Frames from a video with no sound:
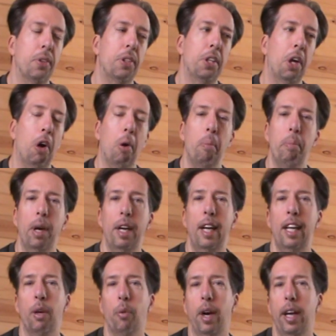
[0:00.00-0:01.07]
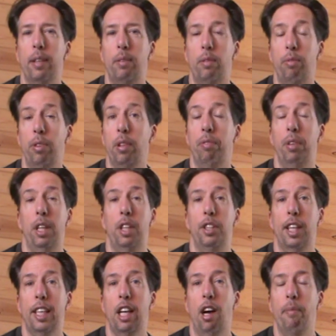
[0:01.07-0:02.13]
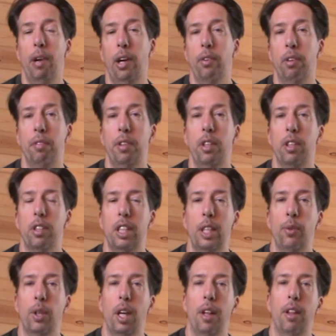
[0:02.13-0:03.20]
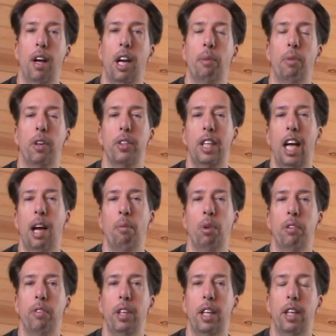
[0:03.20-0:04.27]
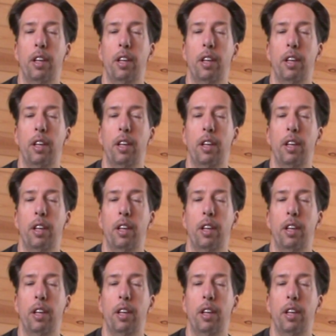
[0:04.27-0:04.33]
So, but anyway, feel free to check out my review to see what I thought about that movie.